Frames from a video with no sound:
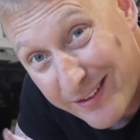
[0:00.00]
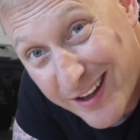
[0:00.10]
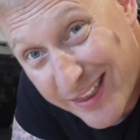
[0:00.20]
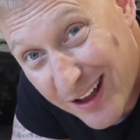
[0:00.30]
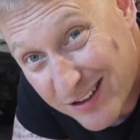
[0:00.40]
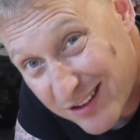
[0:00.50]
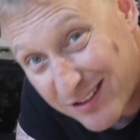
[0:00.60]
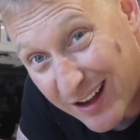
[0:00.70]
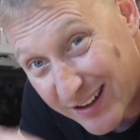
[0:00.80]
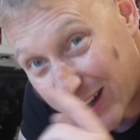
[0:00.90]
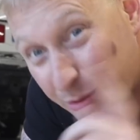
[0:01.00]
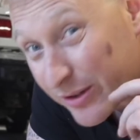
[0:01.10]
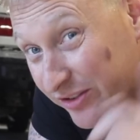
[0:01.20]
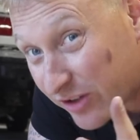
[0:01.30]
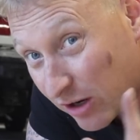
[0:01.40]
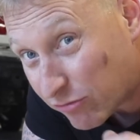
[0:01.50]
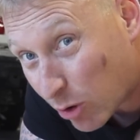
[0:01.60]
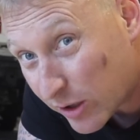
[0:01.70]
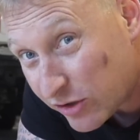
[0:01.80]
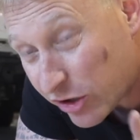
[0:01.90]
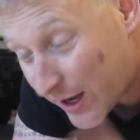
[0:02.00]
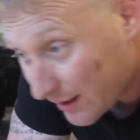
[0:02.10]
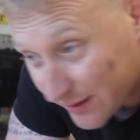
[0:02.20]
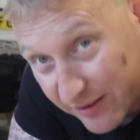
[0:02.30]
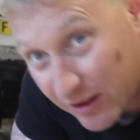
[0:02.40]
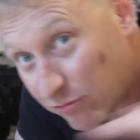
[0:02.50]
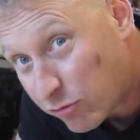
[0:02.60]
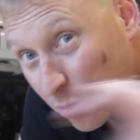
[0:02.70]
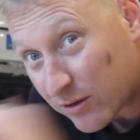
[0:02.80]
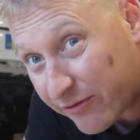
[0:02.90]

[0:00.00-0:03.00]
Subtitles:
take the axle stand out. It's still a rolling shell, it still rolls